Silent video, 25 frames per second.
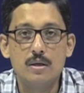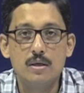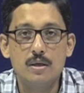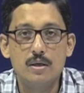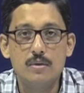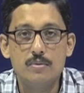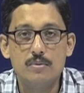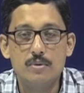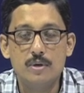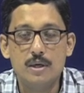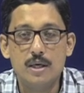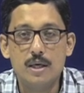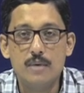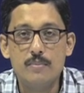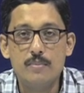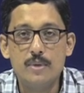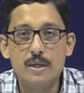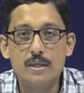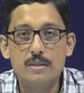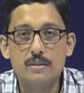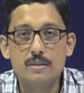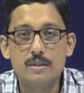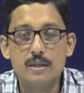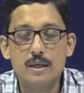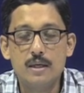
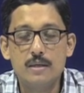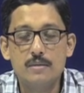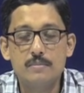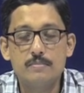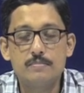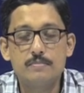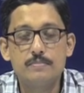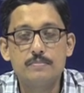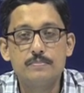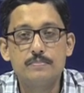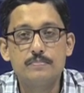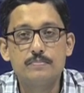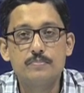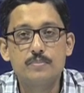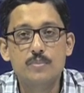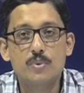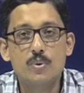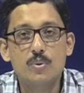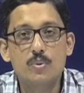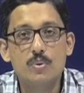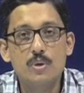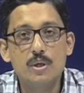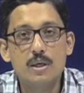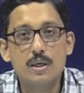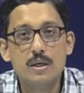emits, and
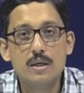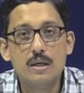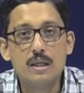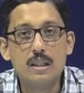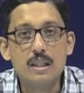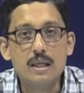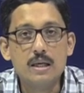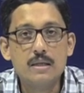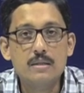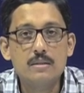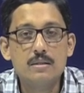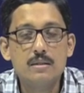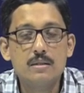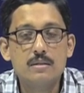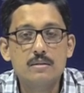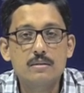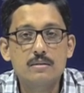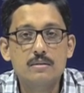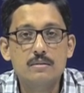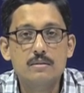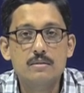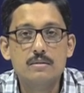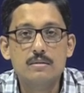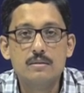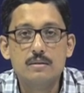we collect
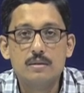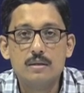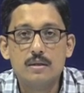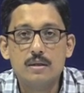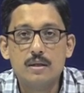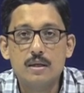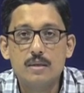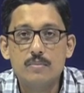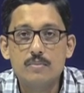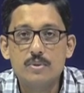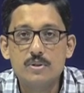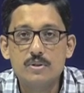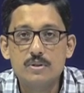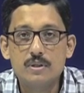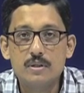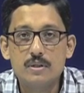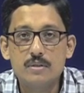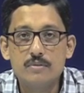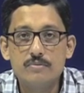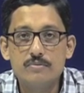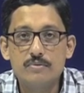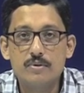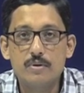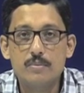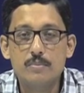this emission
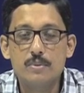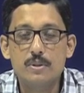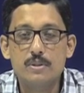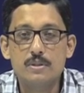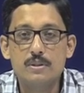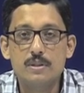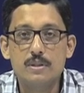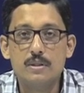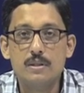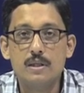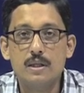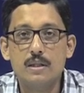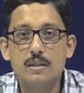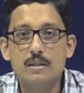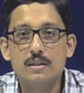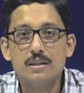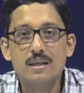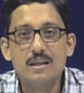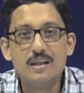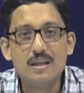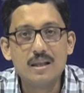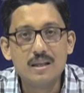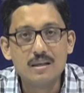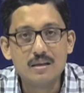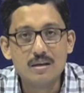information and
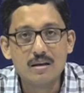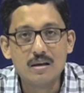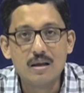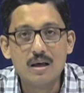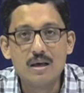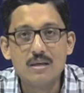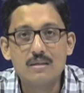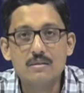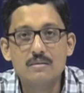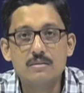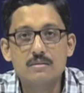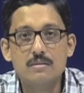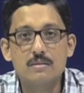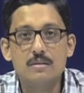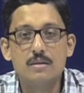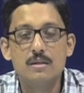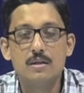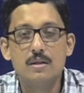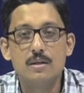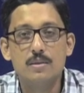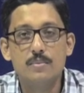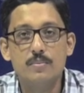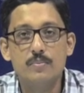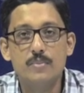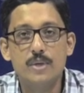then analyzed
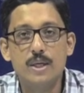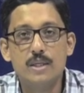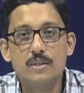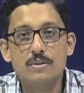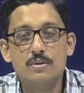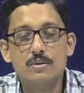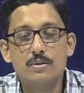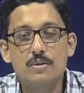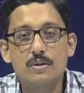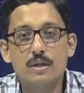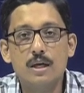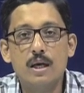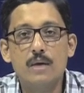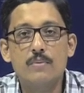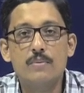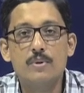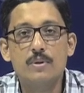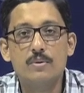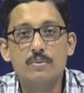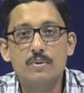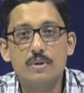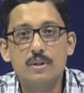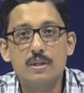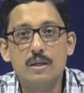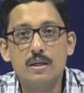based on
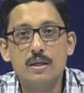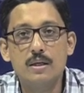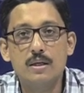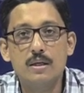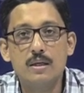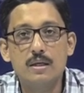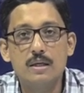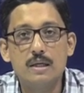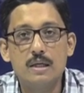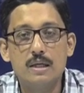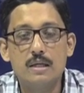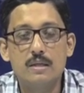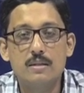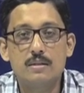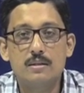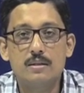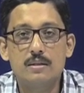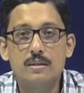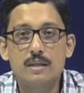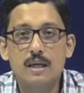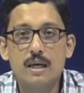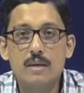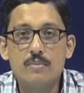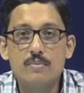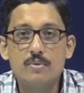whether it is a
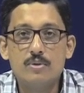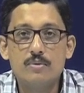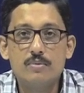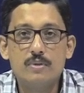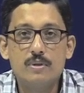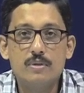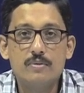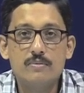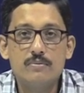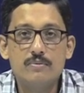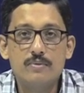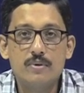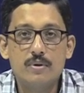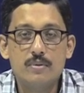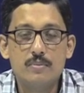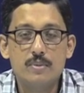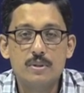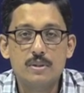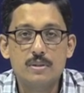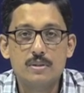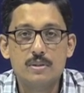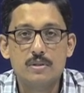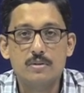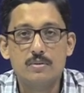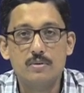time domain
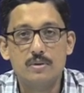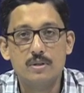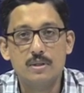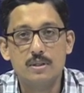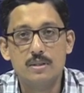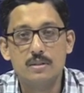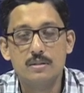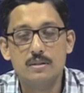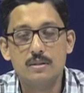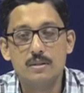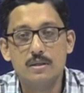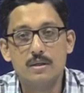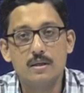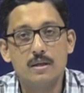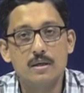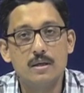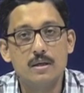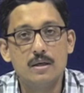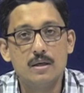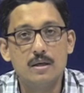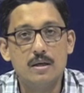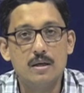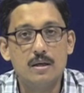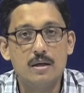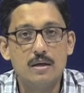information or it is a
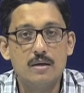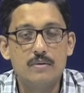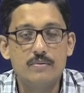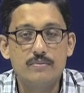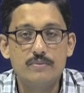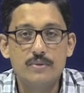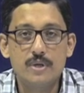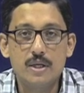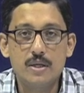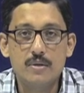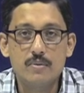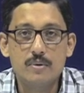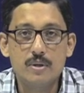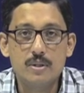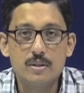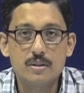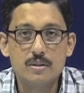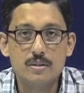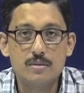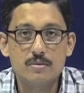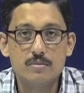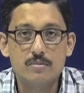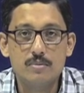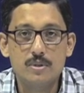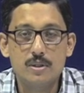
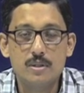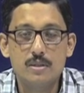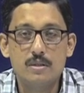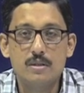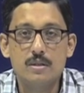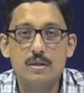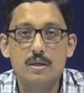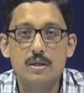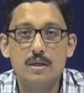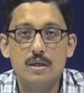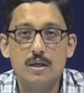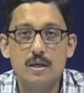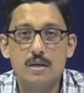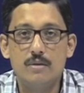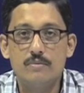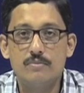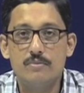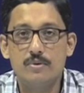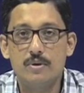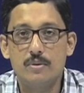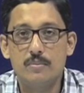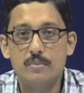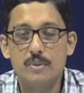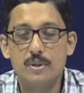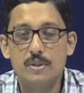frequency domain
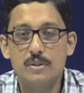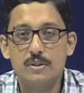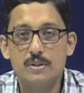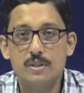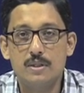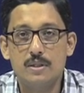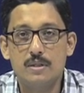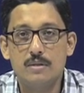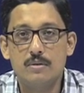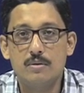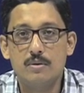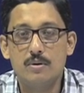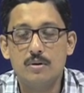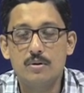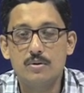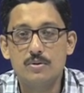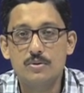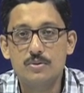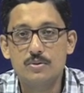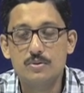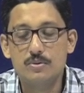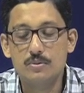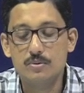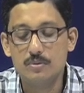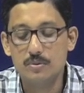information, and
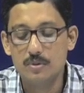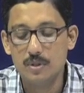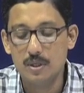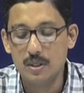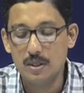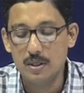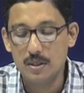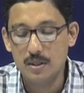also